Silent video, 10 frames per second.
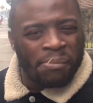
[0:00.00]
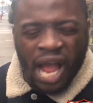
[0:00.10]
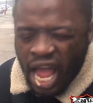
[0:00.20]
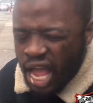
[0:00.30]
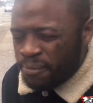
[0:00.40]

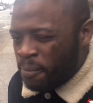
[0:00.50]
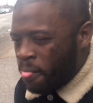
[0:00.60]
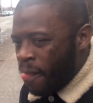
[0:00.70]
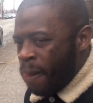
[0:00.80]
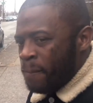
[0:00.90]

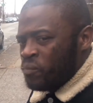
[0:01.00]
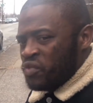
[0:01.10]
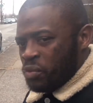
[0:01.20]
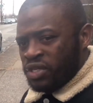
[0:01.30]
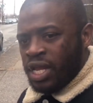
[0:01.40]

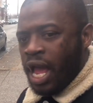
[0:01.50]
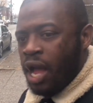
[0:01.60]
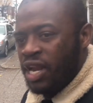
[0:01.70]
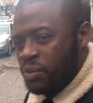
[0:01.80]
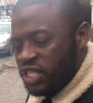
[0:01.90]
mom was
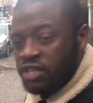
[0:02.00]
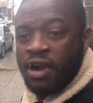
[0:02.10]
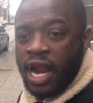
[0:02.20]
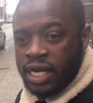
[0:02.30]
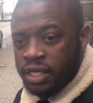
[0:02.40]
how they was
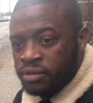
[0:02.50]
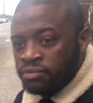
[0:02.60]
crying.